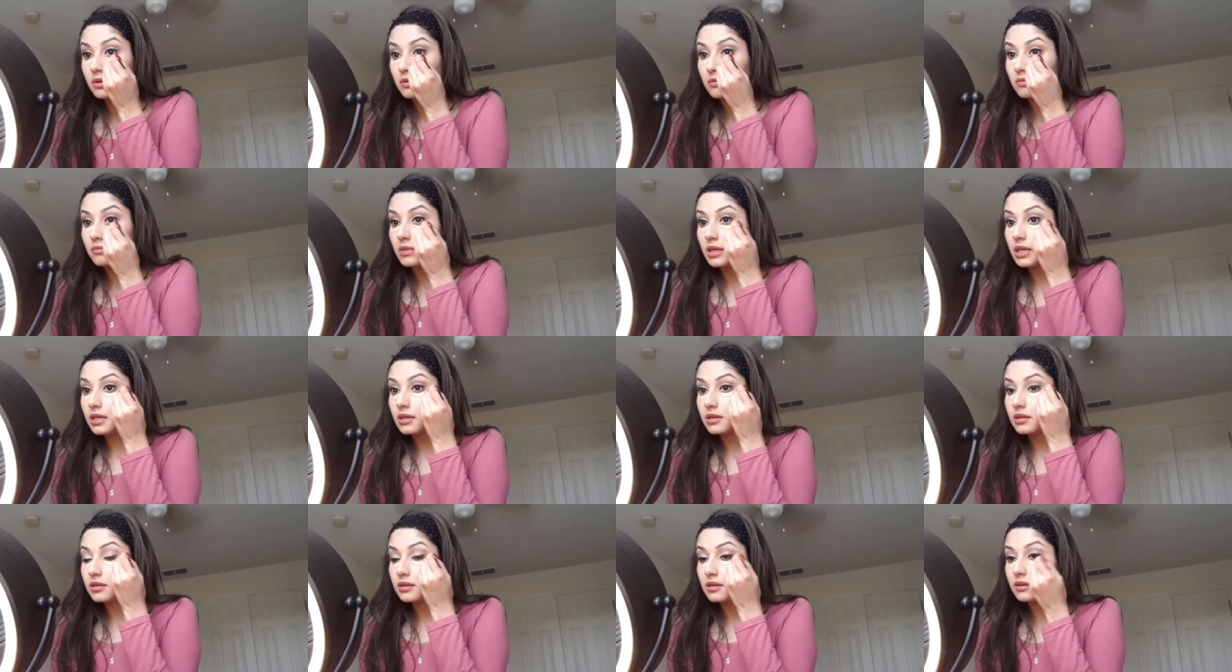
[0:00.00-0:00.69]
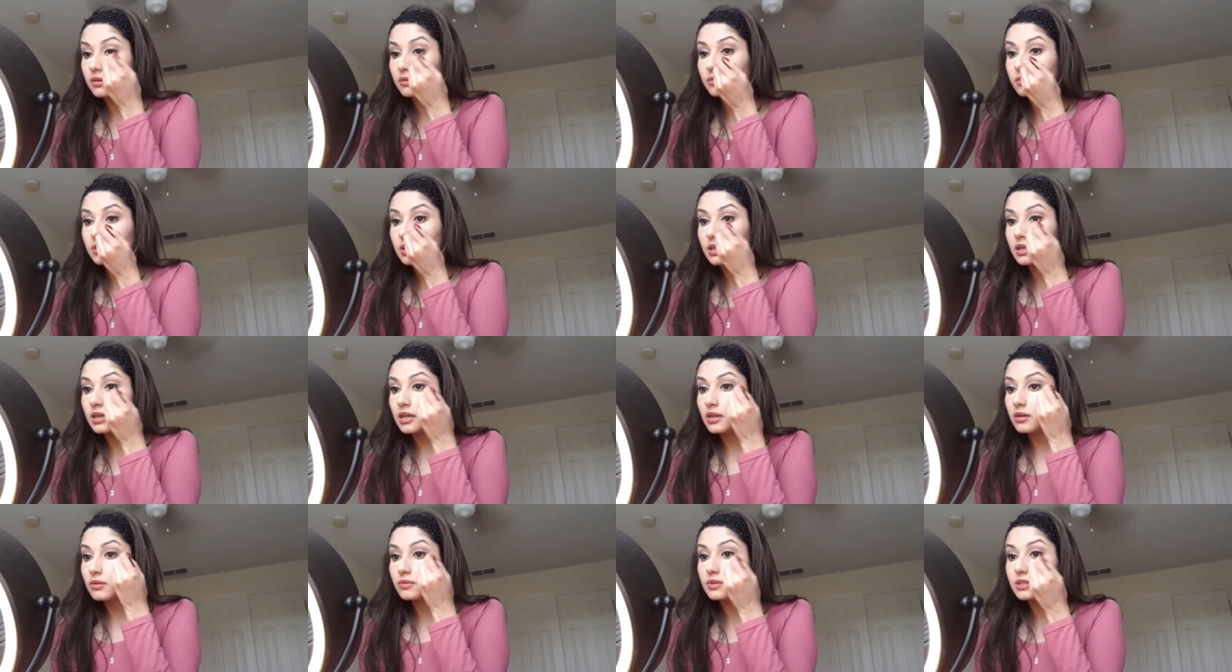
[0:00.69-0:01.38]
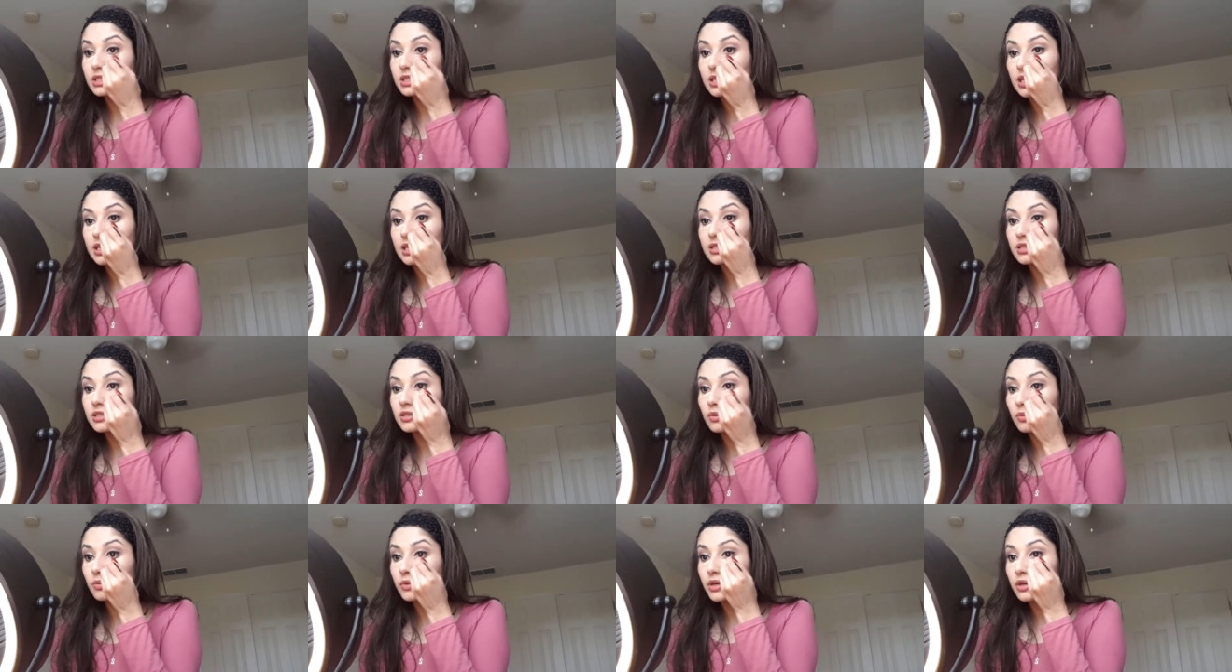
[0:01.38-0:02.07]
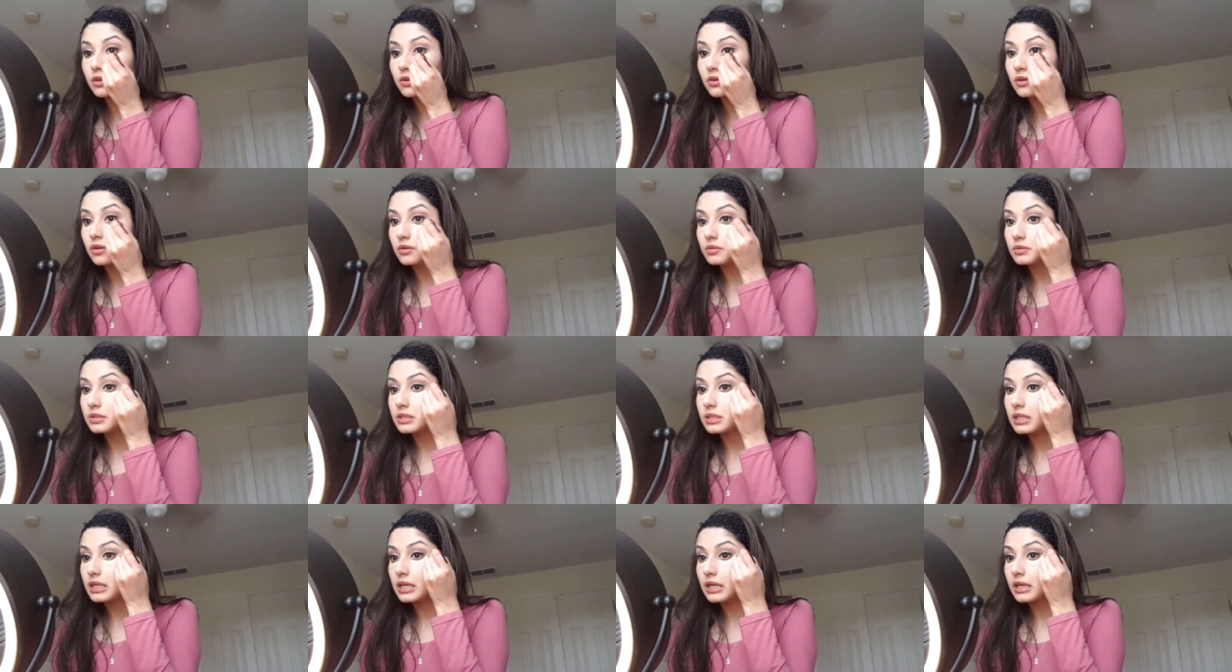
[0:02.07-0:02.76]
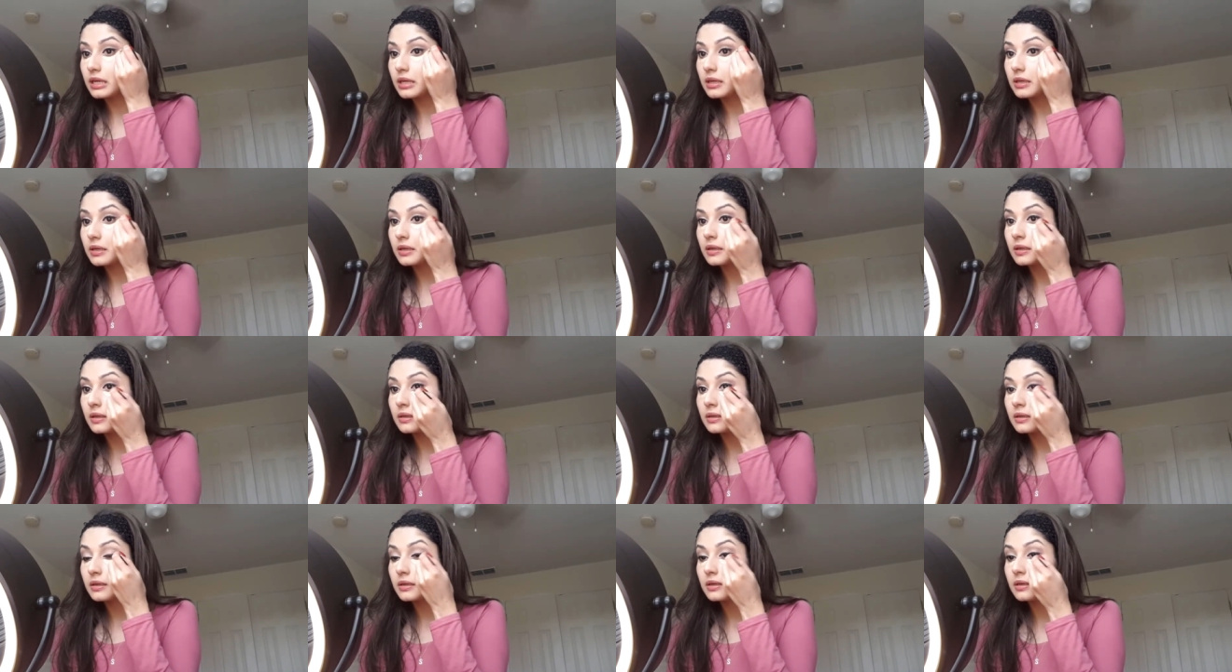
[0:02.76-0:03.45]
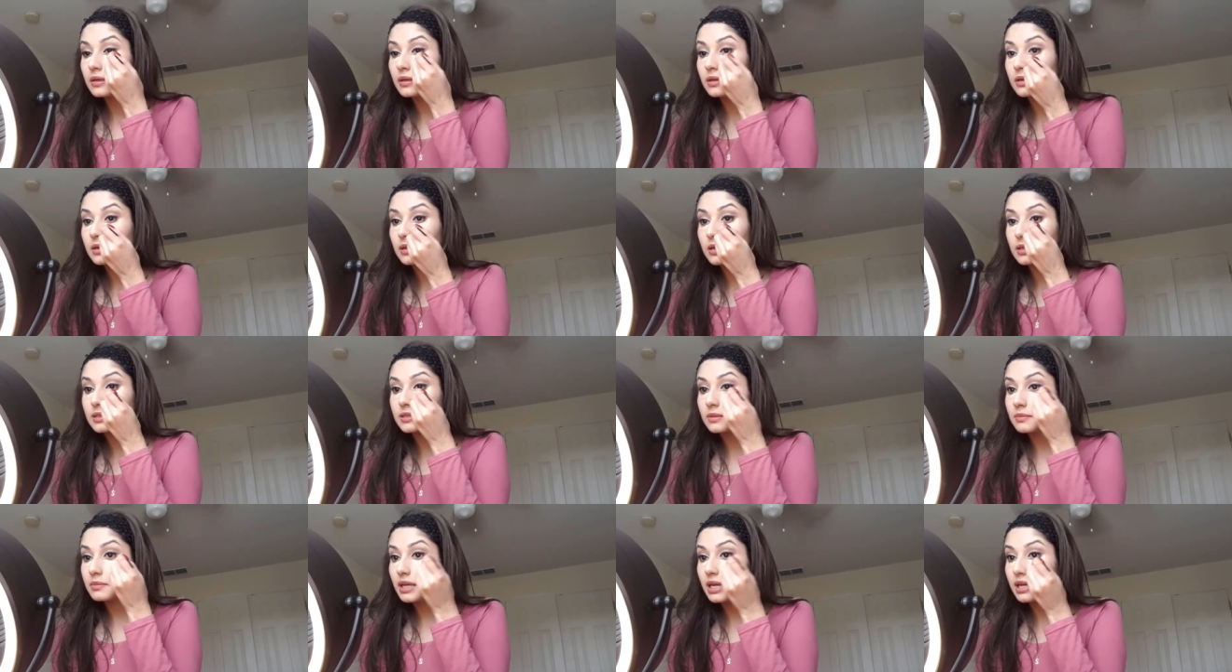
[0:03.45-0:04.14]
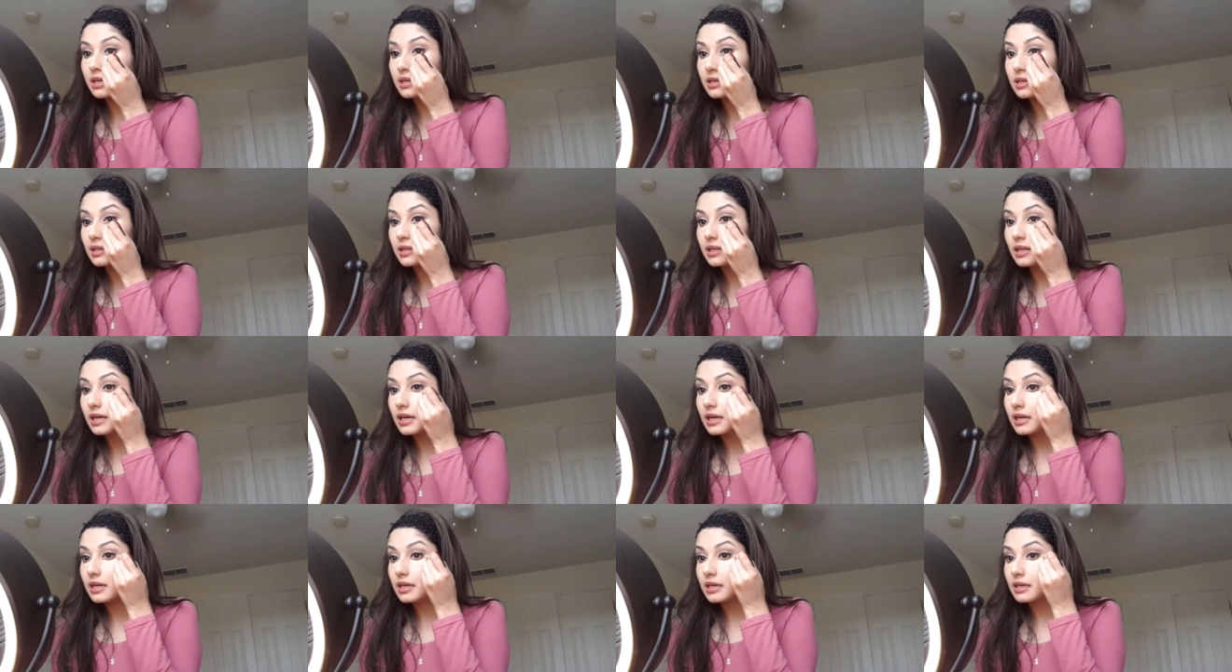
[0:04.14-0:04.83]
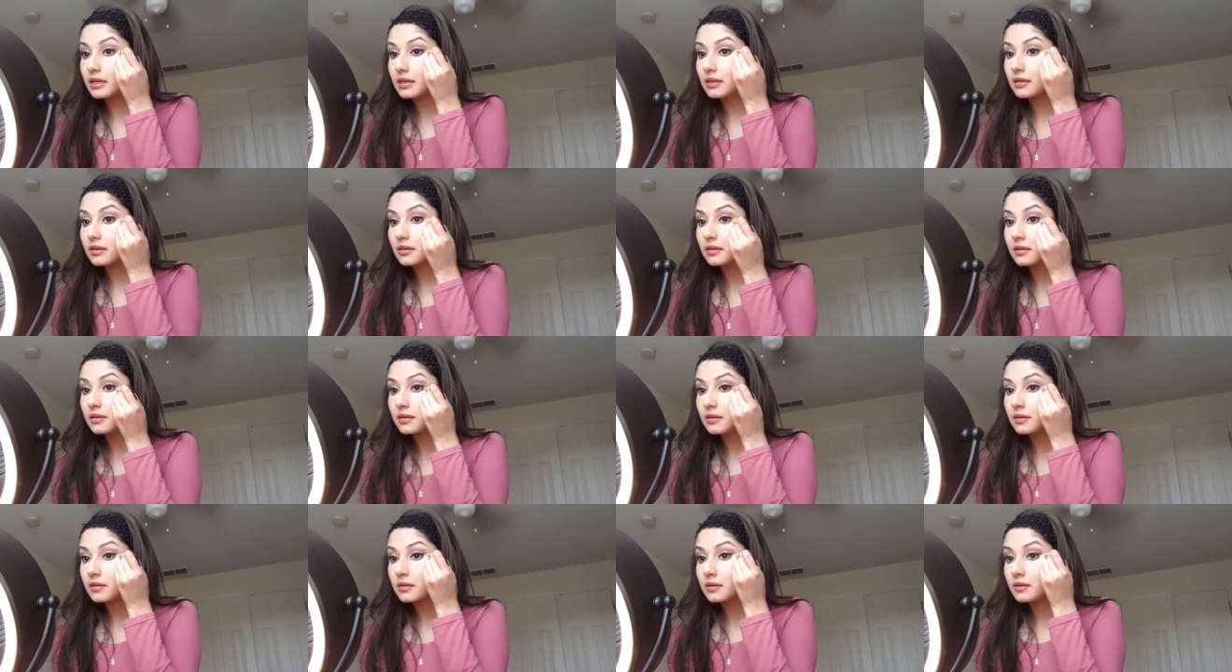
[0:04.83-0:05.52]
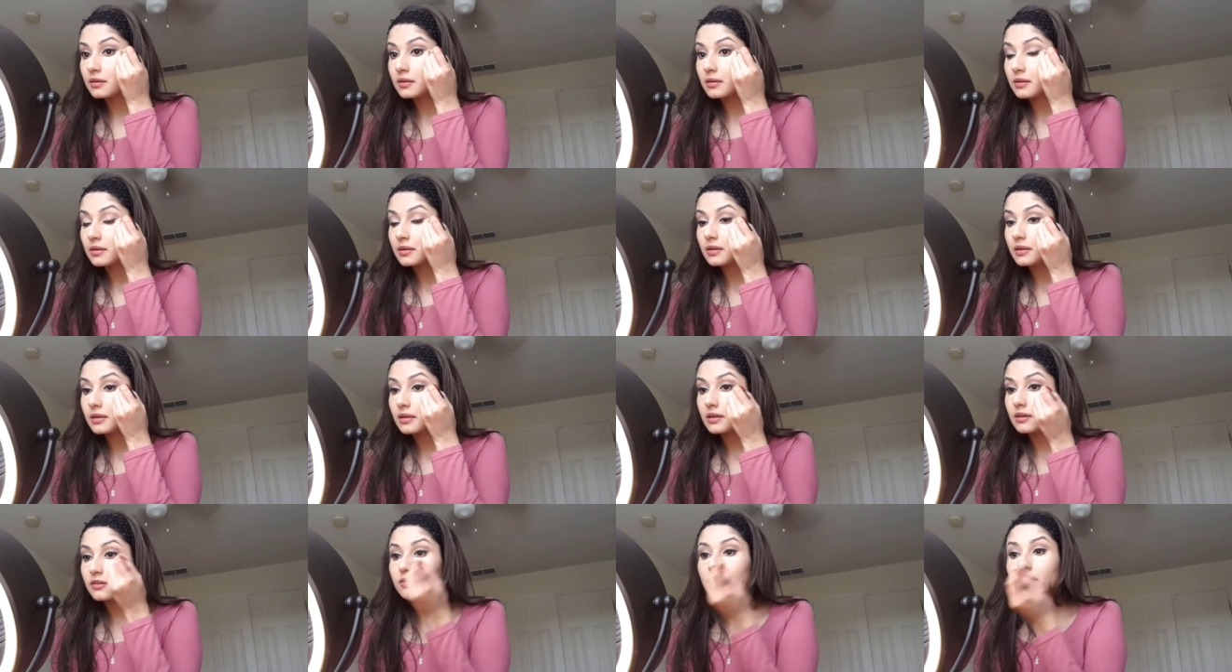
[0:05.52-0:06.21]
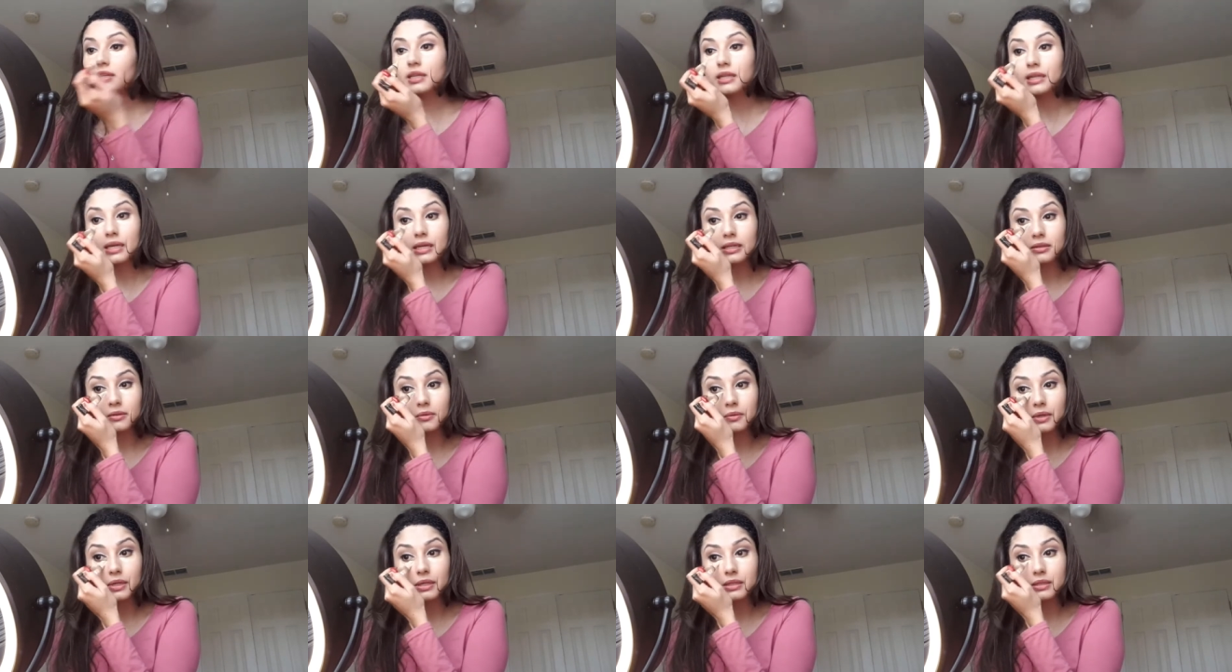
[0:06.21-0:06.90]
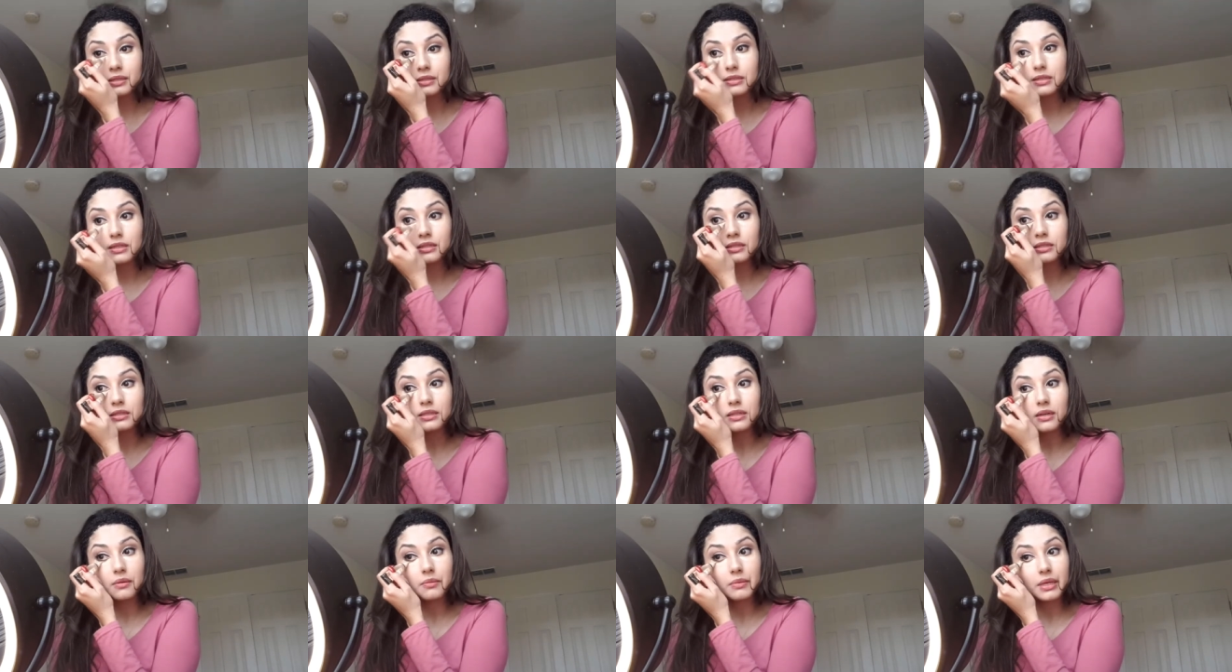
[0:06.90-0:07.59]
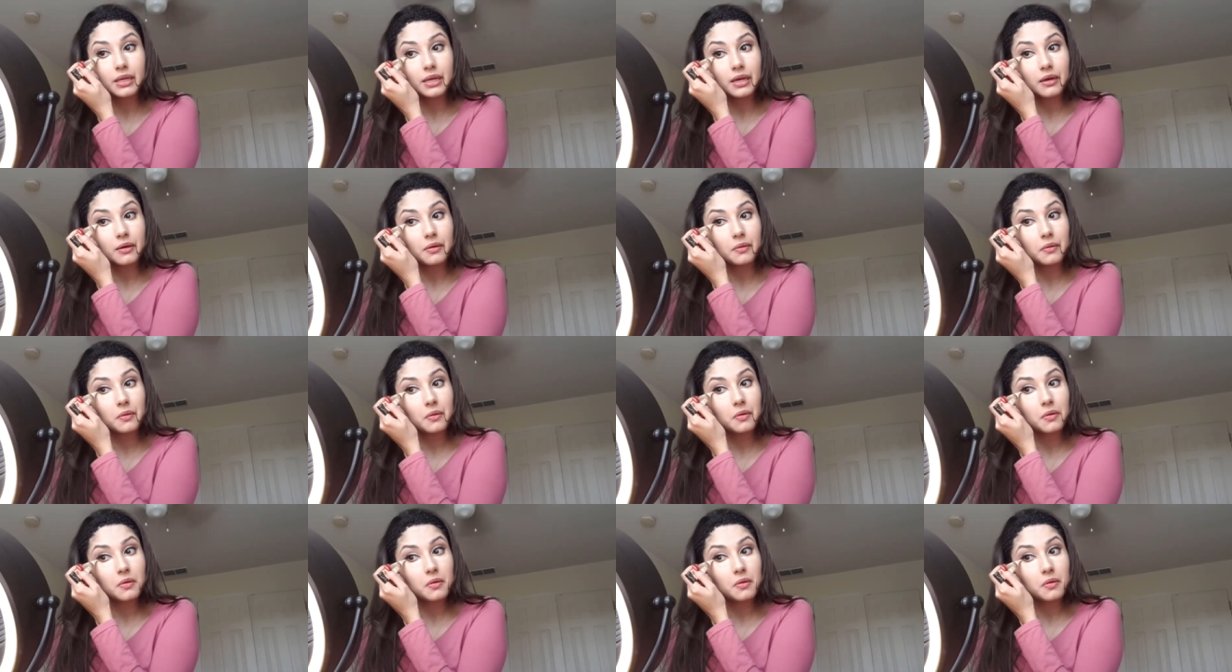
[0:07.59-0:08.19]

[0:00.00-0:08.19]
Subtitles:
Man, I kind of wish I had somewhere to go today, because I'm not gonna lie, I really like the way this look is coming out.